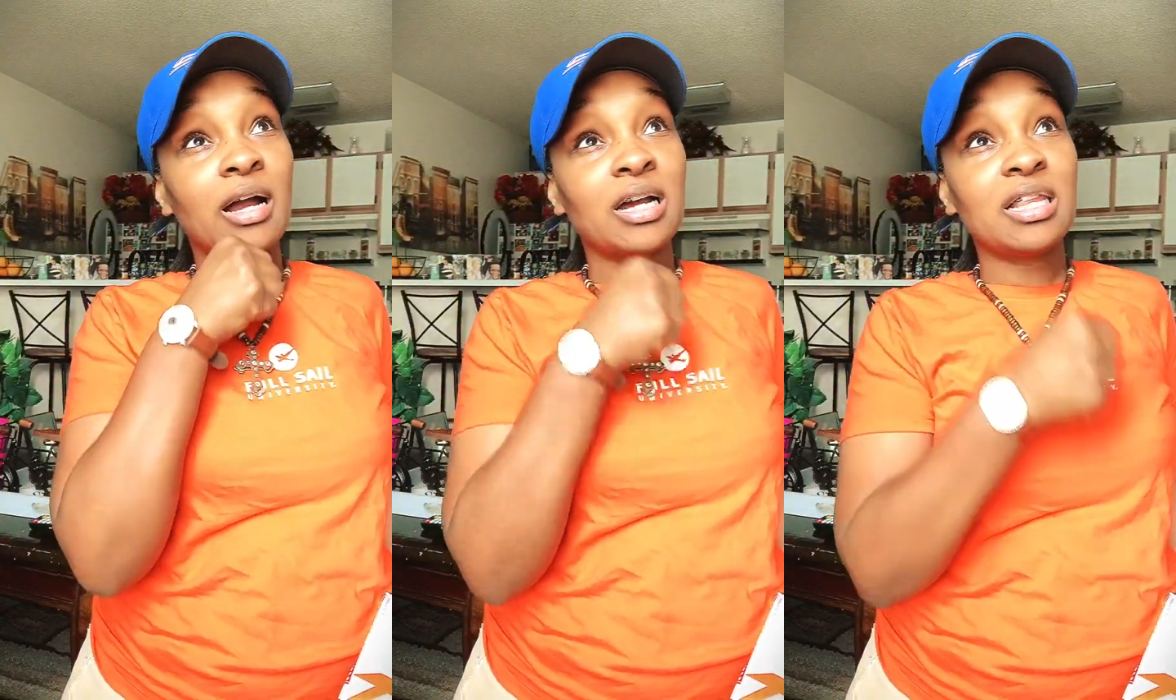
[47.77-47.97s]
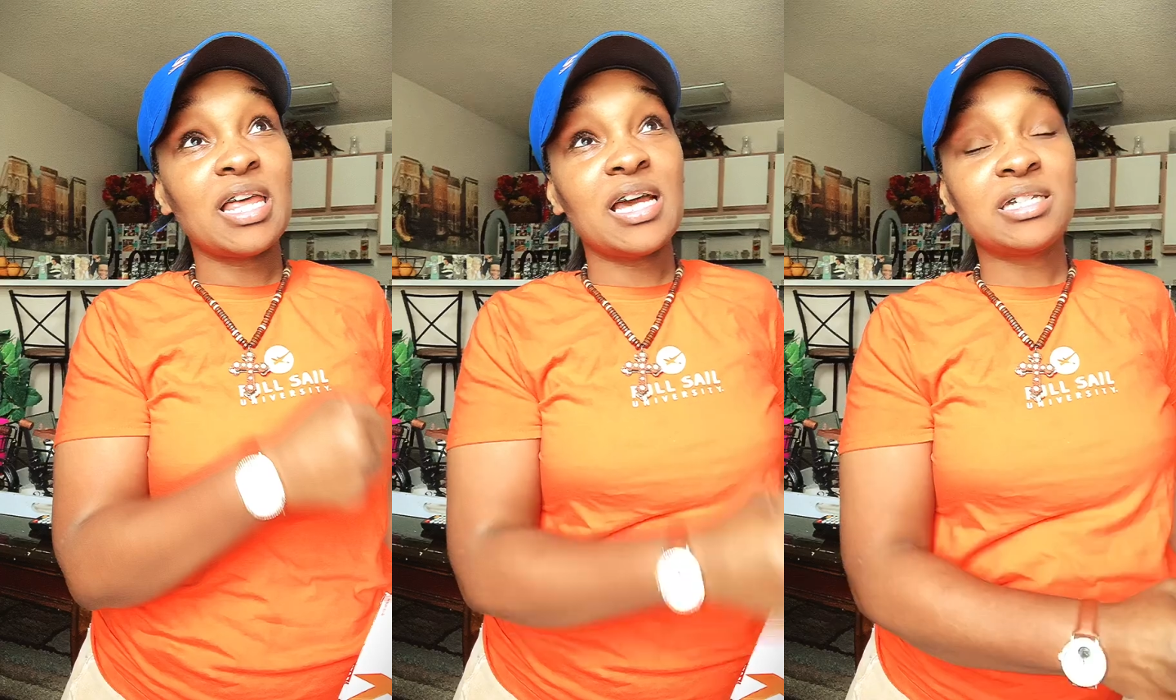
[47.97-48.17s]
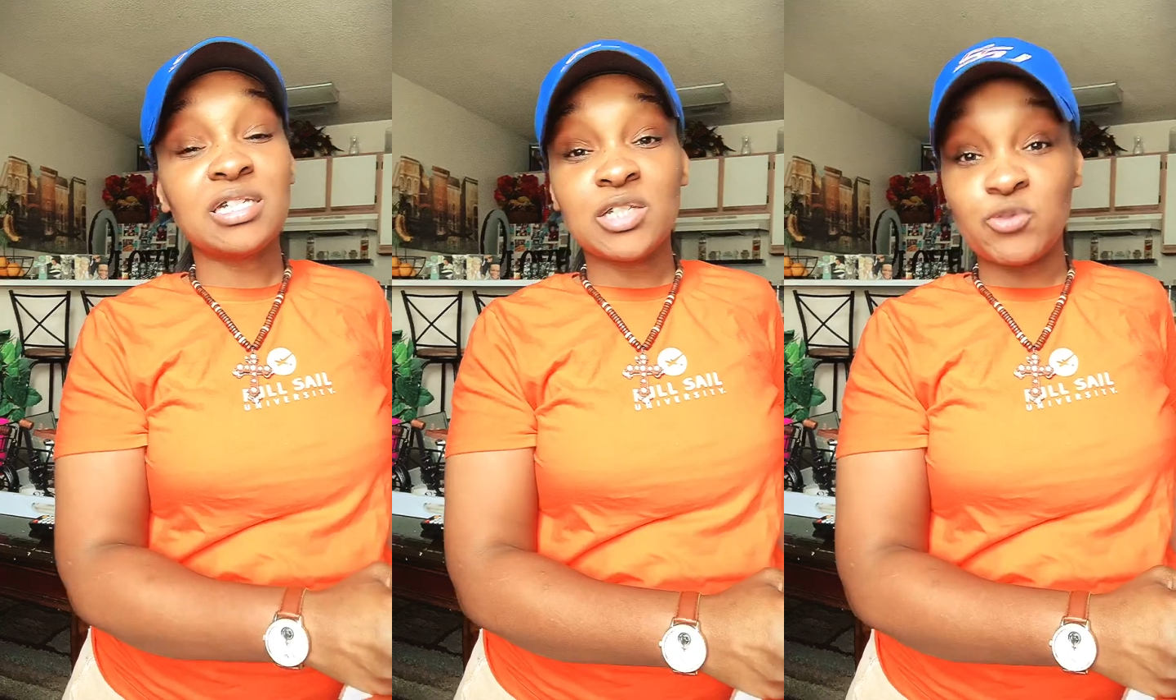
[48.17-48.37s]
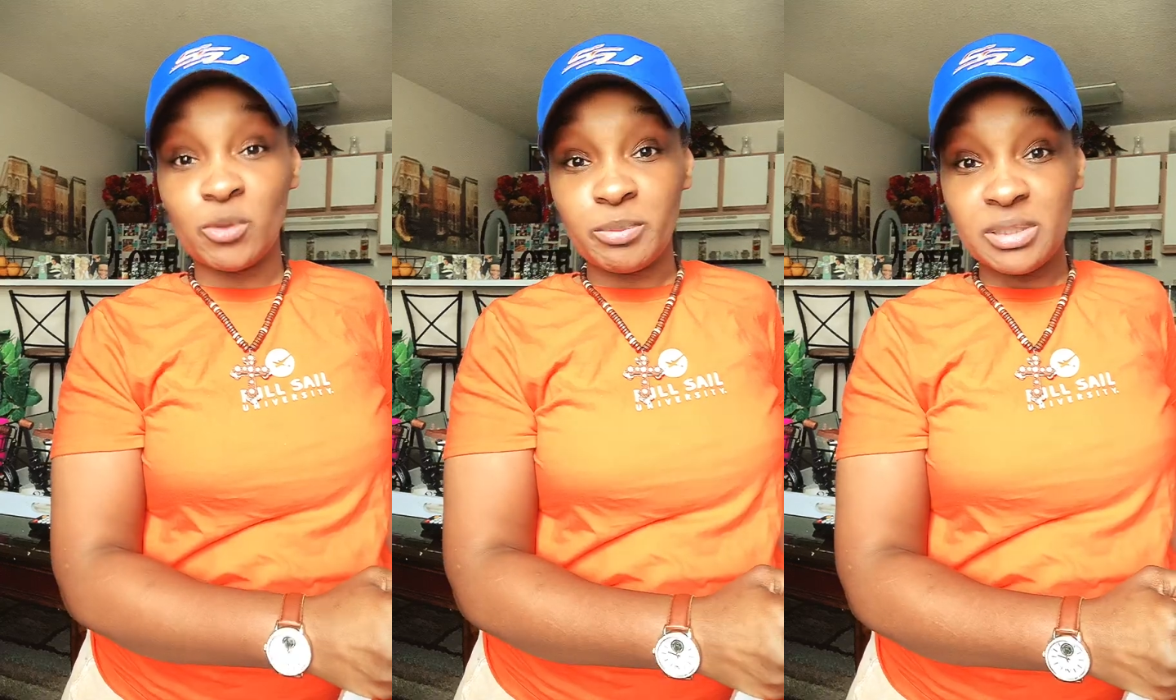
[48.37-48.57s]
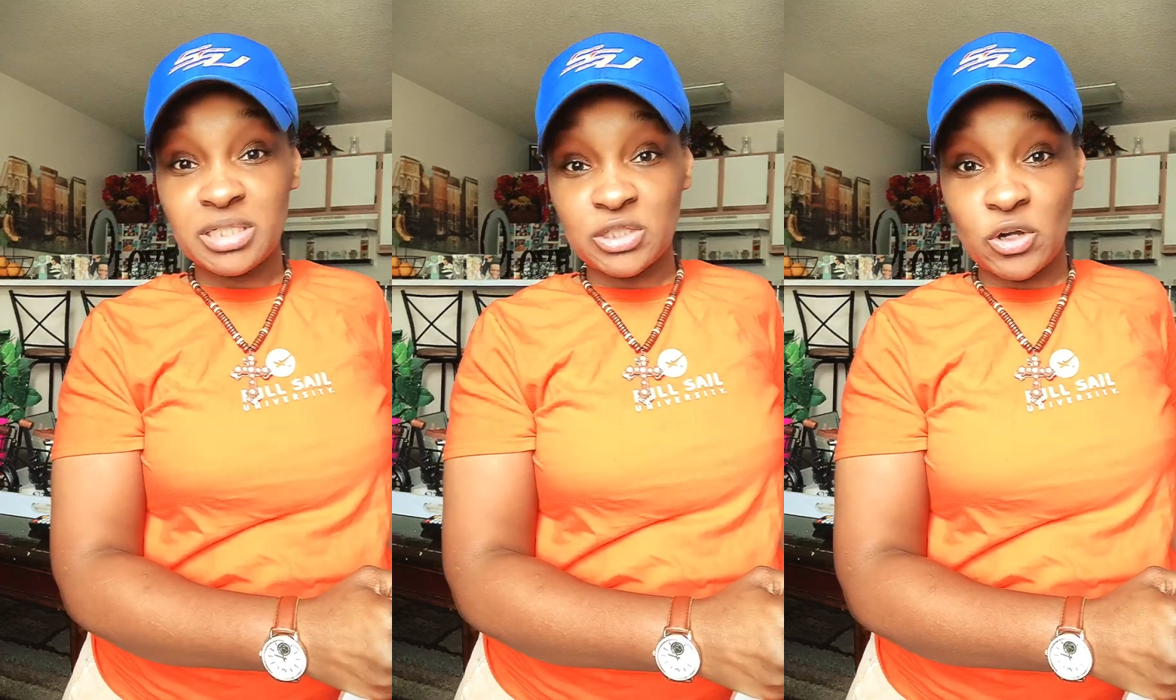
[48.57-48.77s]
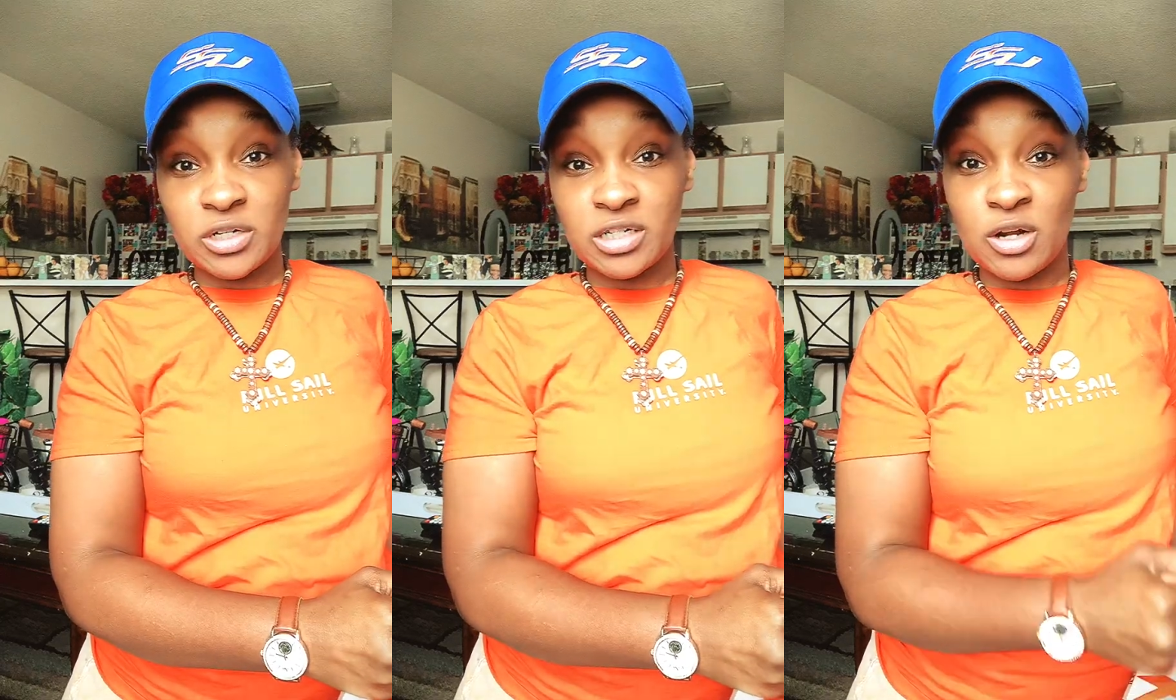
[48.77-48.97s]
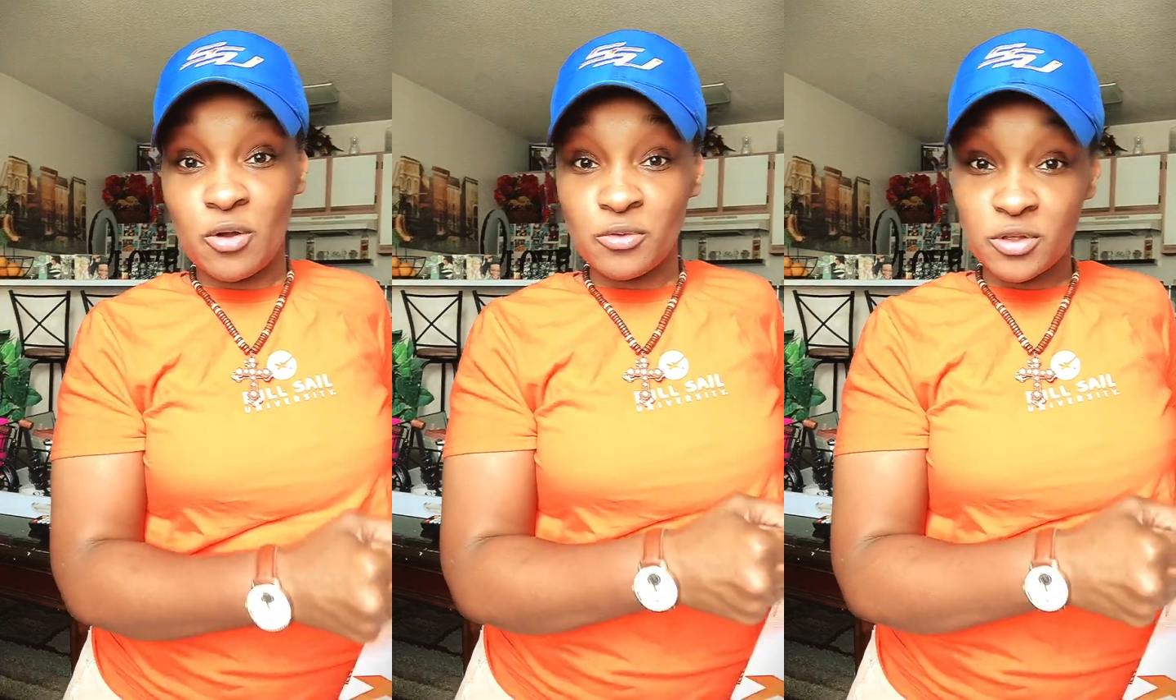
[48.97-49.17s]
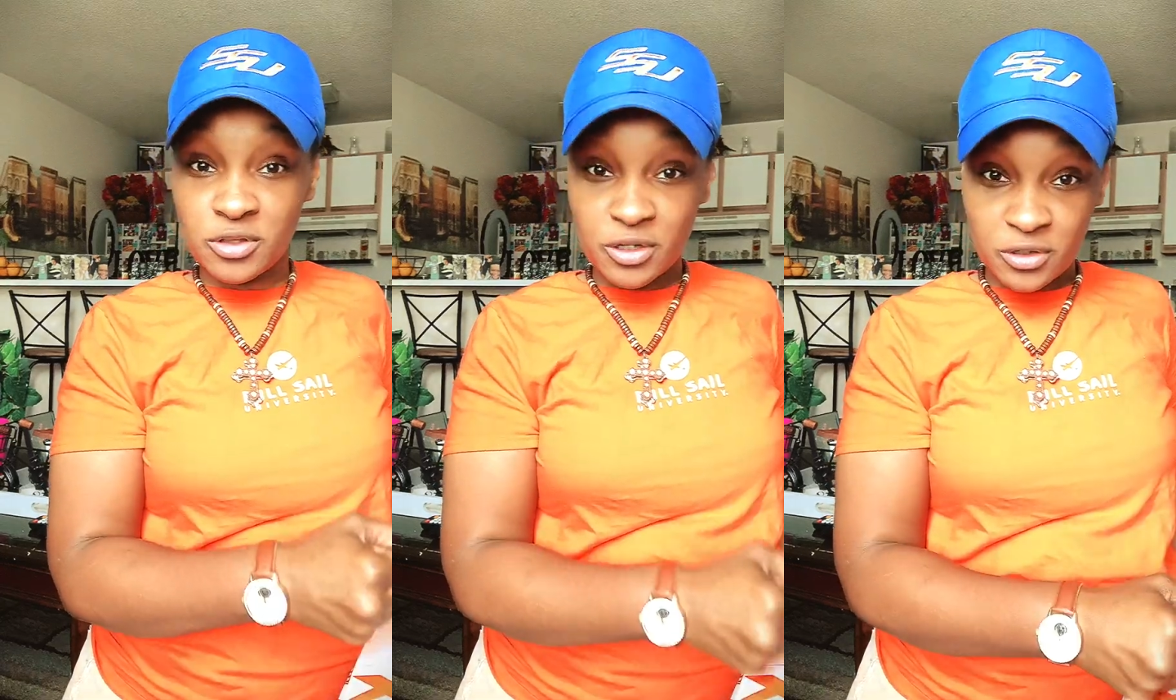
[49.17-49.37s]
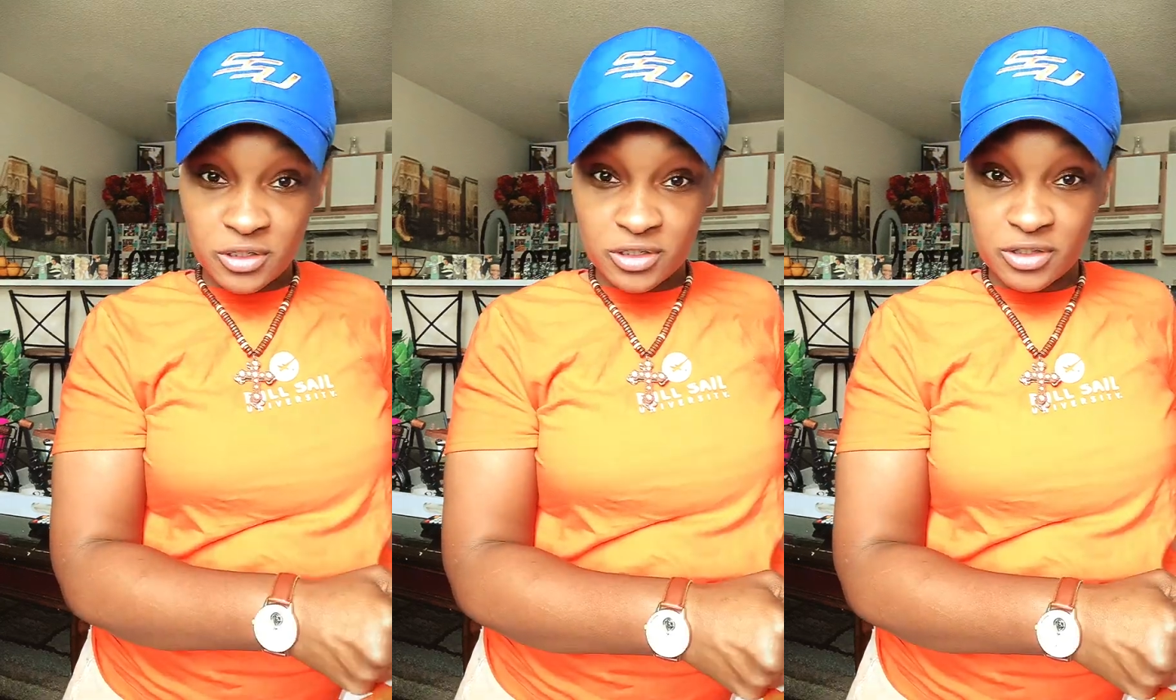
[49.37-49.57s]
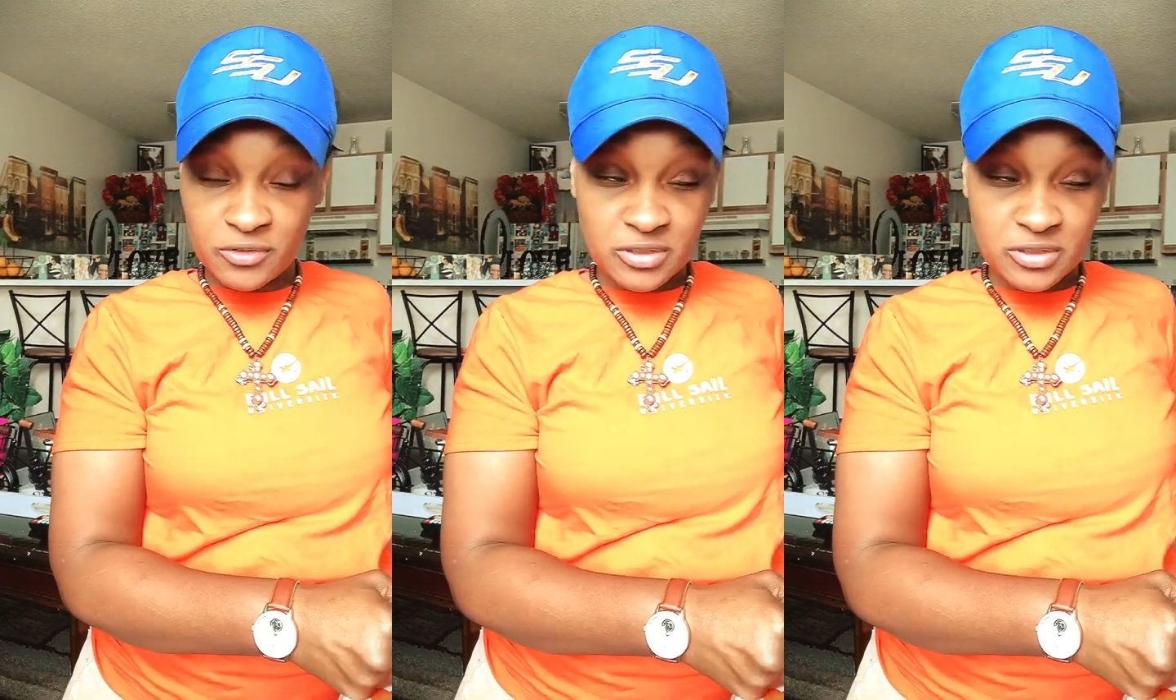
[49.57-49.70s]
classes for me started on the 30th